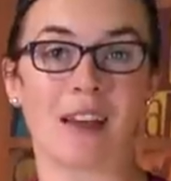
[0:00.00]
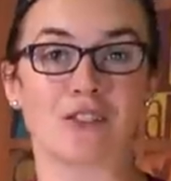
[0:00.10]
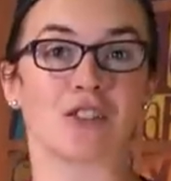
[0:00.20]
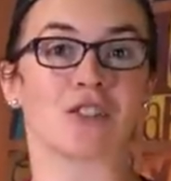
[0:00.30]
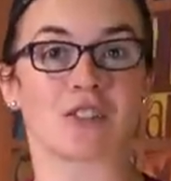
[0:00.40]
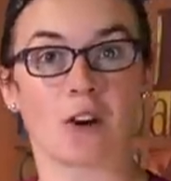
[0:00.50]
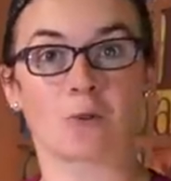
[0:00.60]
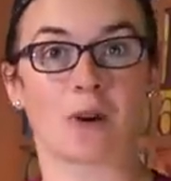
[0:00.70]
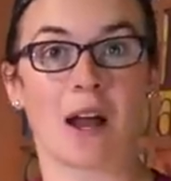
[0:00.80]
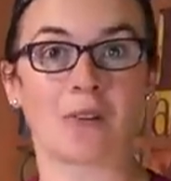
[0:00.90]
edges
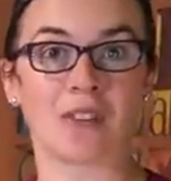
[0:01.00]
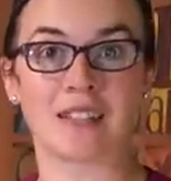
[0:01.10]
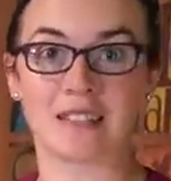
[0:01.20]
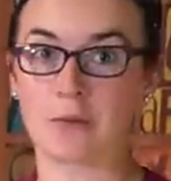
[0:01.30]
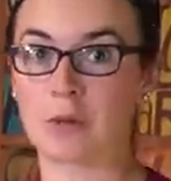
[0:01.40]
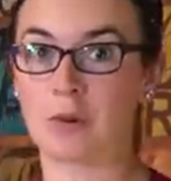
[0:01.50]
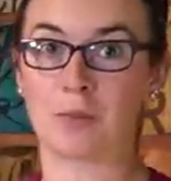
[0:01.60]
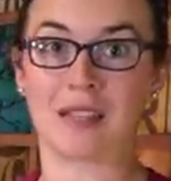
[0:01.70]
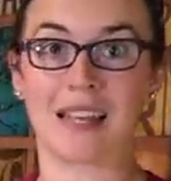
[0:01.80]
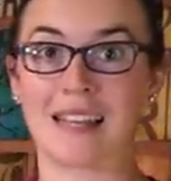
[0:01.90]
around this, and we will
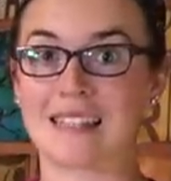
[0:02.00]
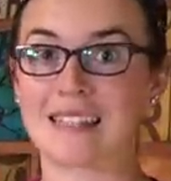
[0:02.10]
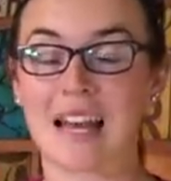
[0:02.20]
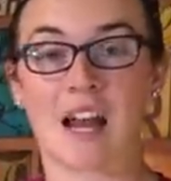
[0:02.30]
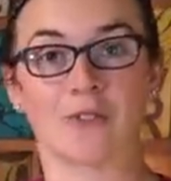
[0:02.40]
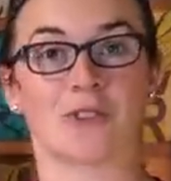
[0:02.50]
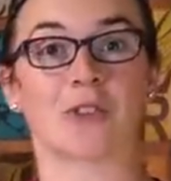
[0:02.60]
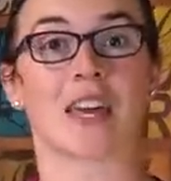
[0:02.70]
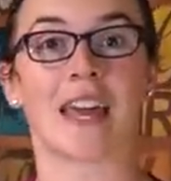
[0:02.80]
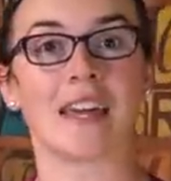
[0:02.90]
be laying it down, so
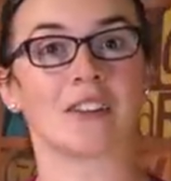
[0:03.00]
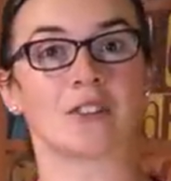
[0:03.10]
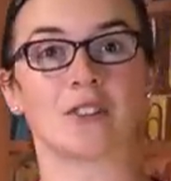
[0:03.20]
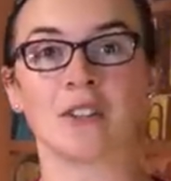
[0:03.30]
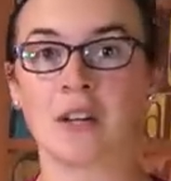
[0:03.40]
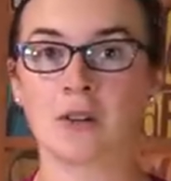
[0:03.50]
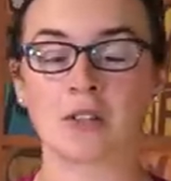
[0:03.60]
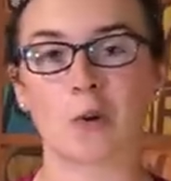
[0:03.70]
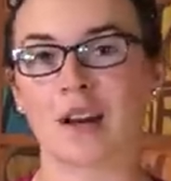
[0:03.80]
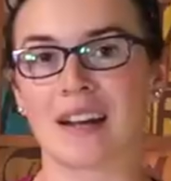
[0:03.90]
the handle,
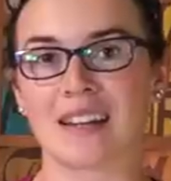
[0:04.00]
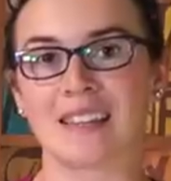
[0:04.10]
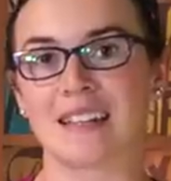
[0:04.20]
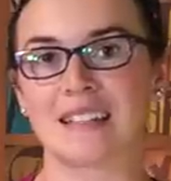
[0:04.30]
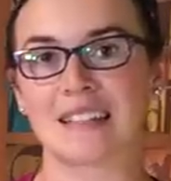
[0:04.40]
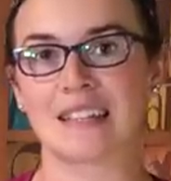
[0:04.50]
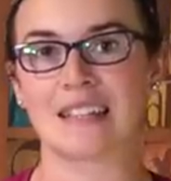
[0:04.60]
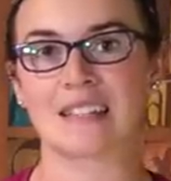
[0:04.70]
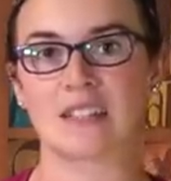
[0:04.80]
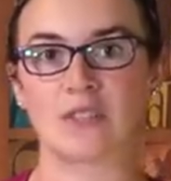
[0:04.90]
don't want anything digging
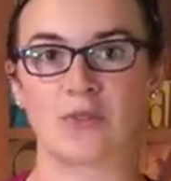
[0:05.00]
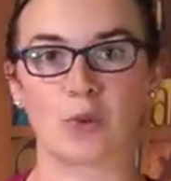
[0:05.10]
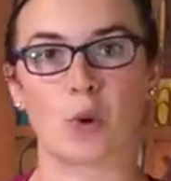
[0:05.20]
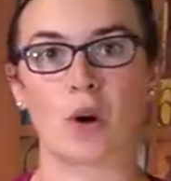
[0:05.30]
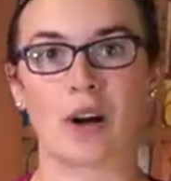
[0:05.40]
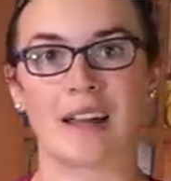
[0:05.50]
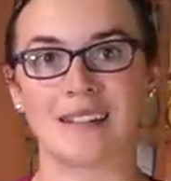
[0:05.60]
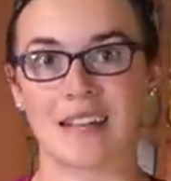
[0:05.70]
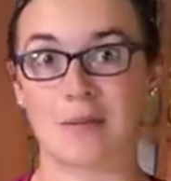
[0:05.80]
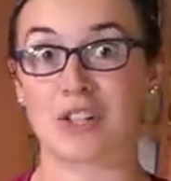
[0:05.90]
into the floor
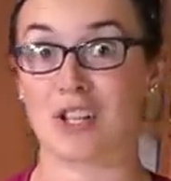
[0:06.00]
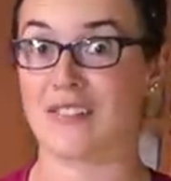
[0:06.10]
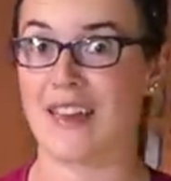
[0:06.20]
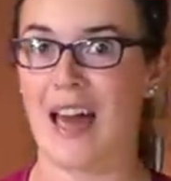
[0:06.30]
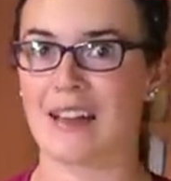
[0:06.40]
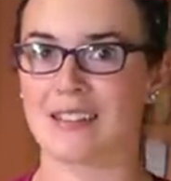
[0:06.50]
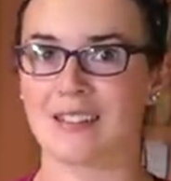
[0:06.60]
and damaging that.